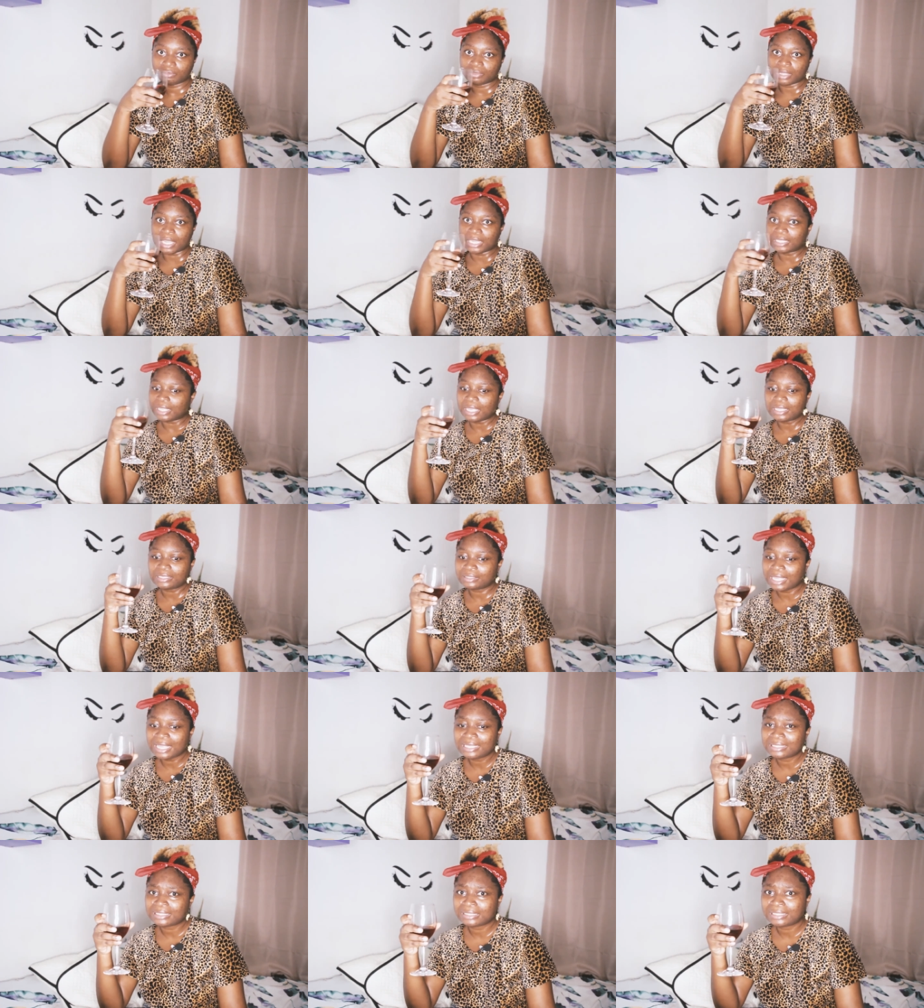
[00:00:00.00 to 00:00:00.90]
Like
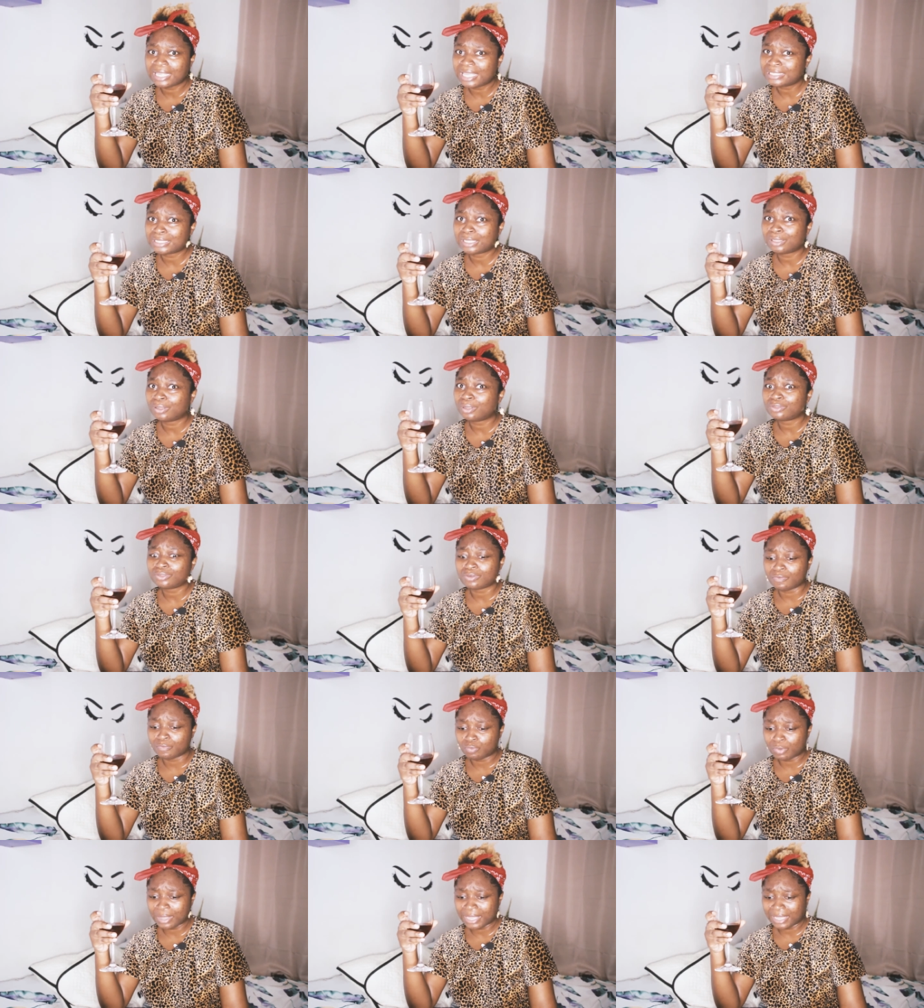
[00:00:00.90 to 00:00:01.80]
that's a lot
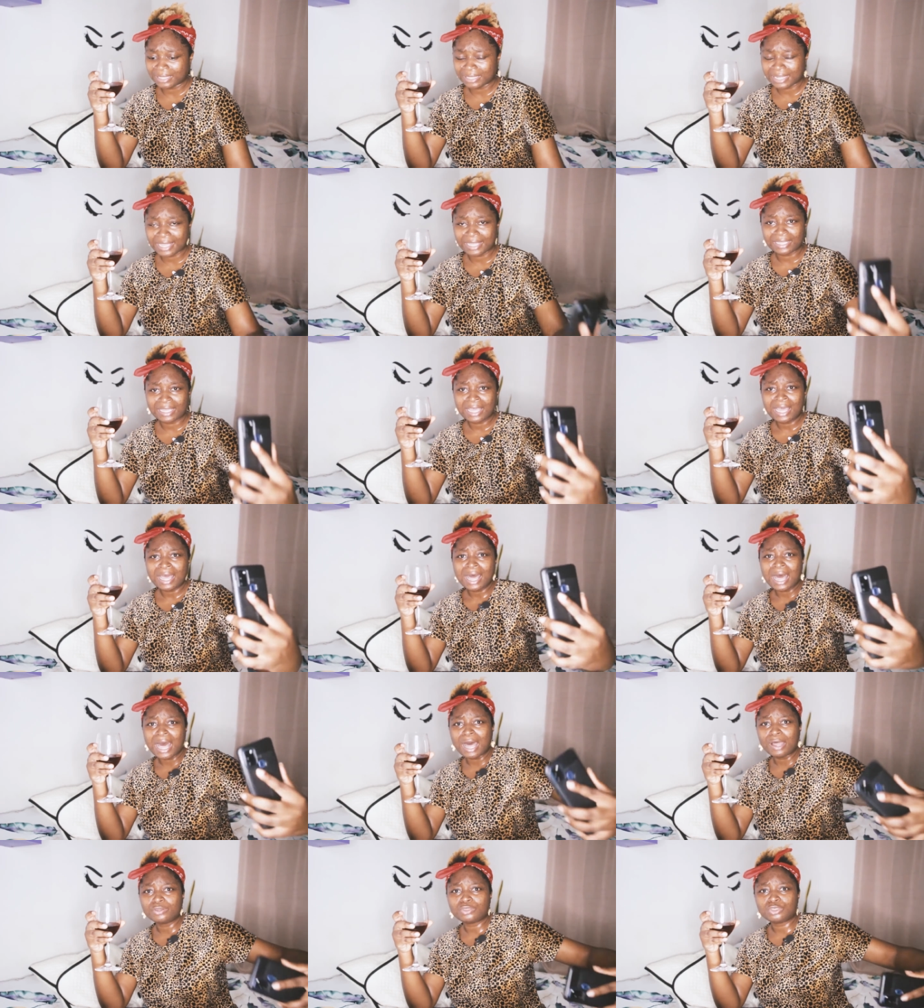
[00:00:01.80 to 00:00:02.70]
of work. Like,
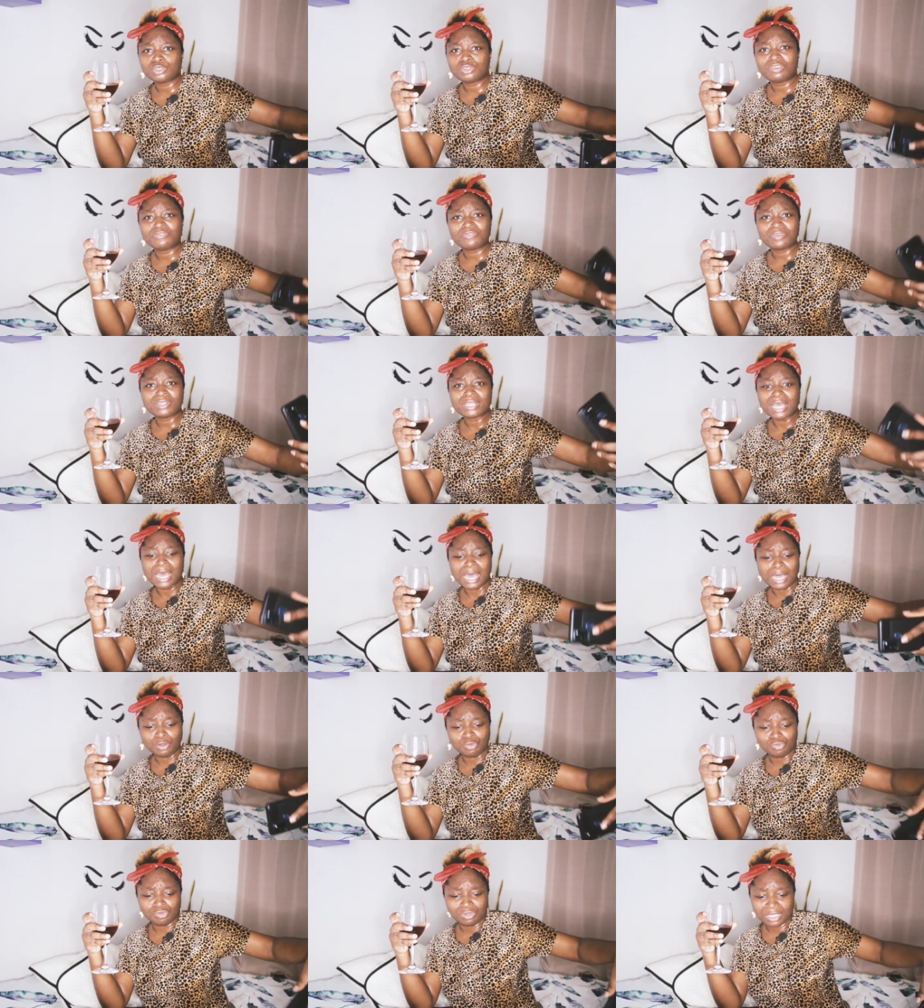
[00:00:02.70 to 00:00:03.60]
how do you even
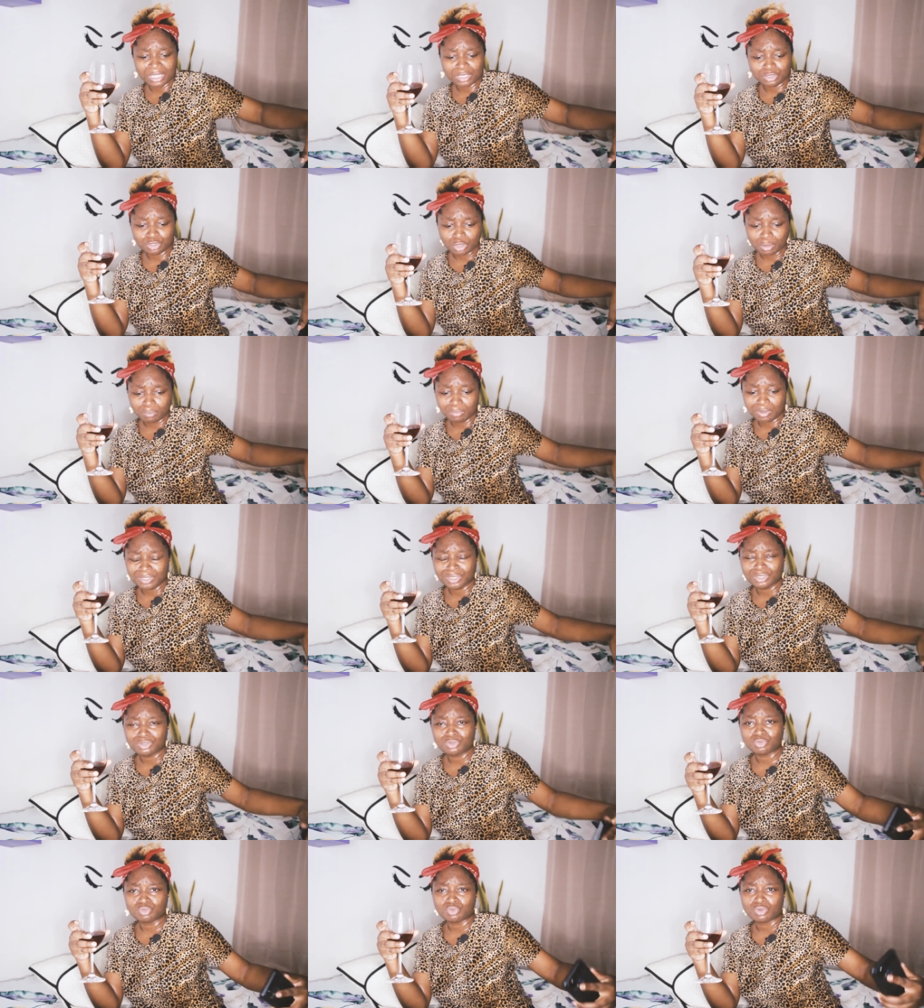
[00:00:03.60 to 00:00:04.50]
angulate your body
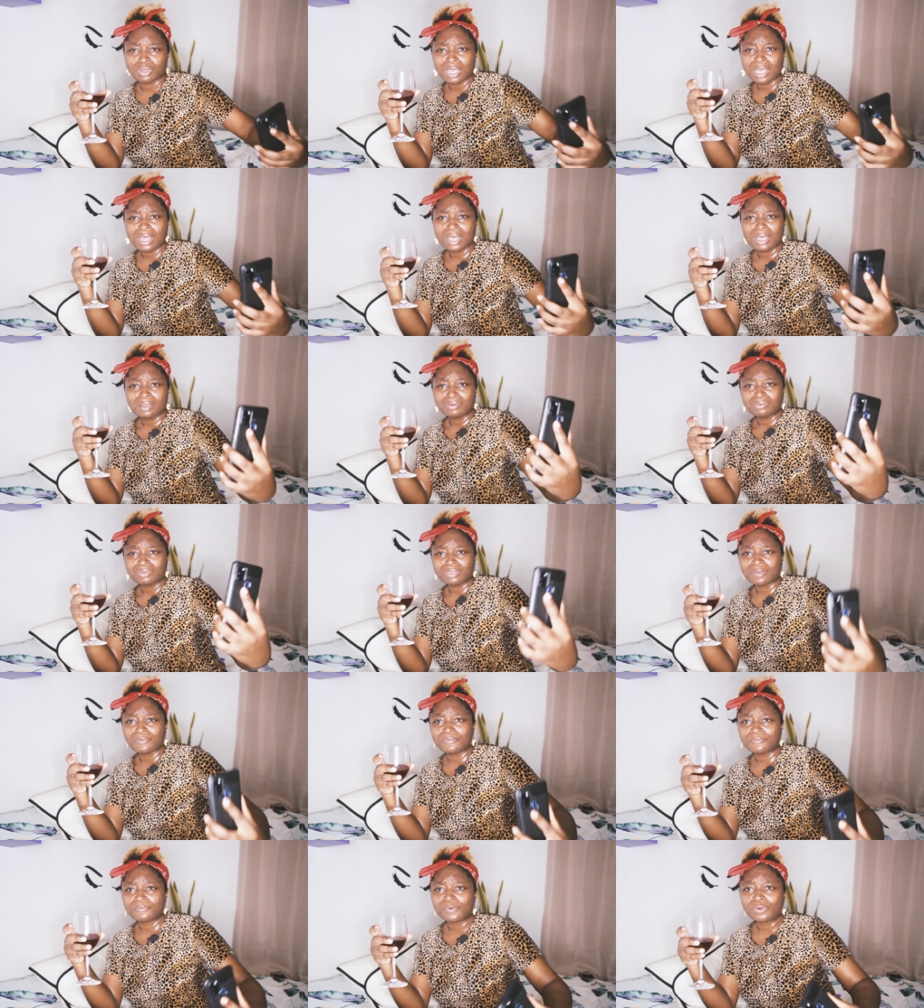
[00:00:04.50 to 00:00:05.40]
to
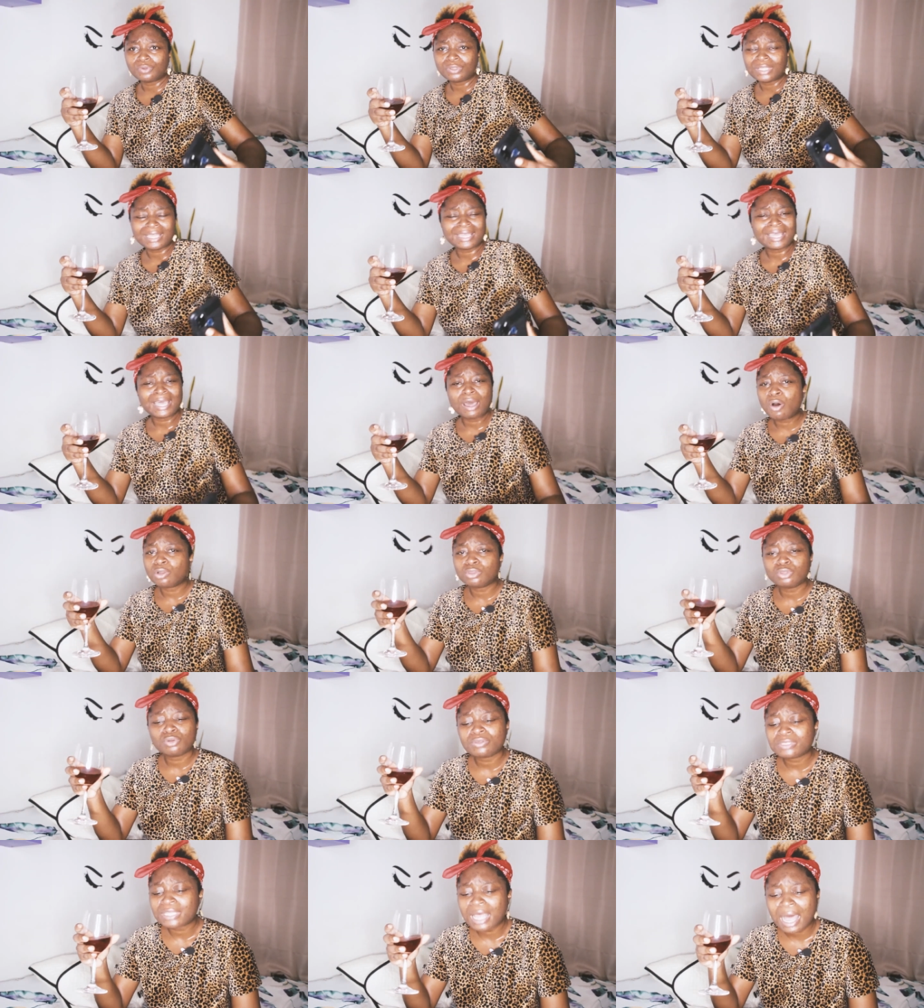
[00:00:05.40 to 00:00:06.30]
the phone and get all
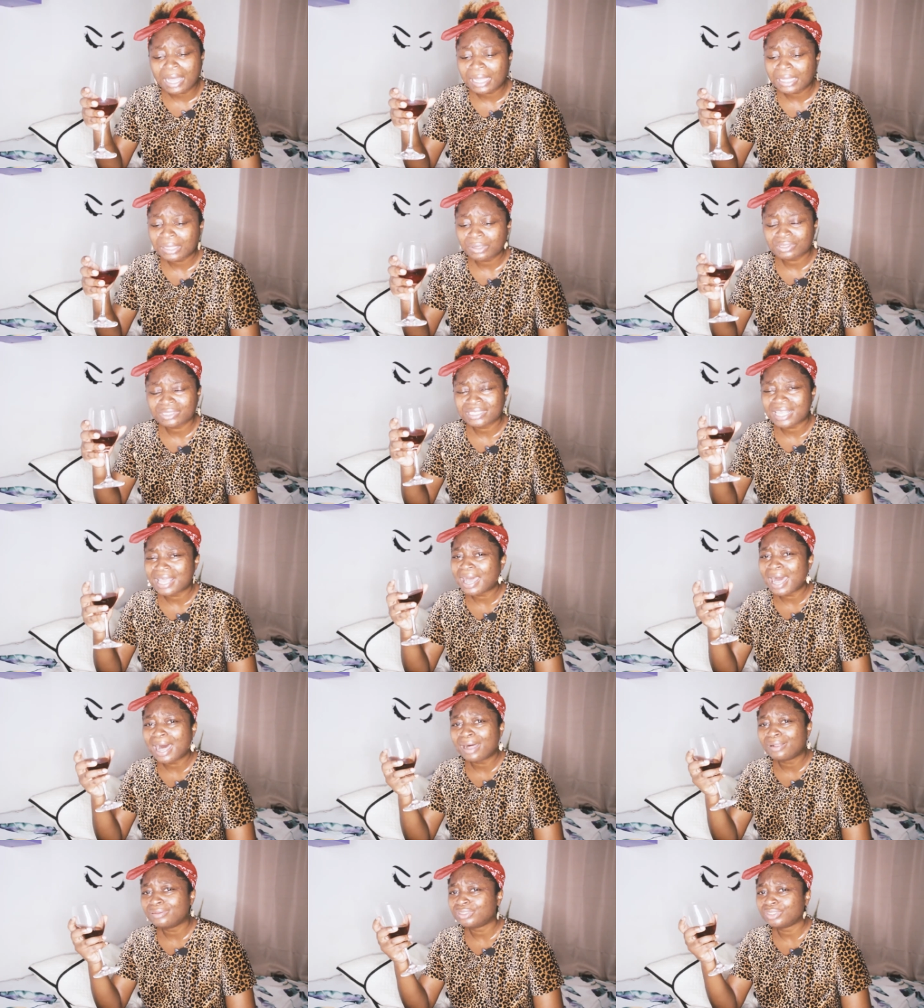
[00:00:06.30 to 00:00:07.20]
those angles? Like,
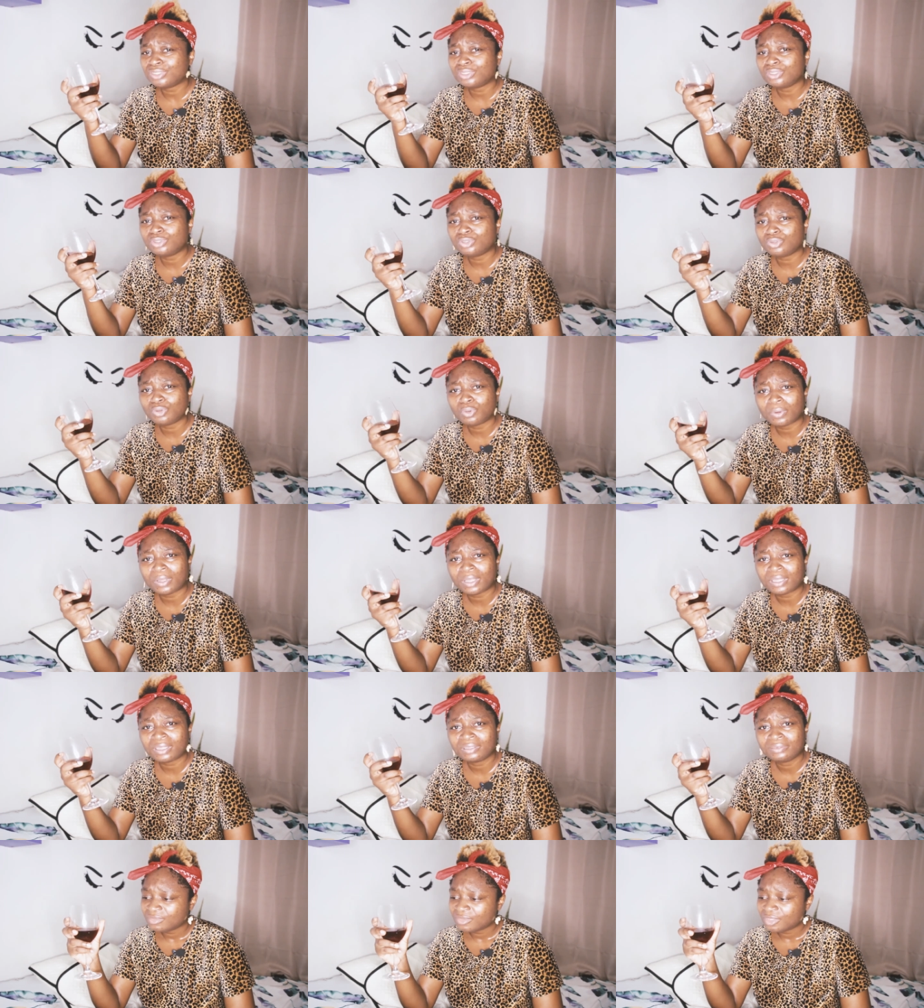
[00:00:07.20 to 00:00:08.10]
how do you do it?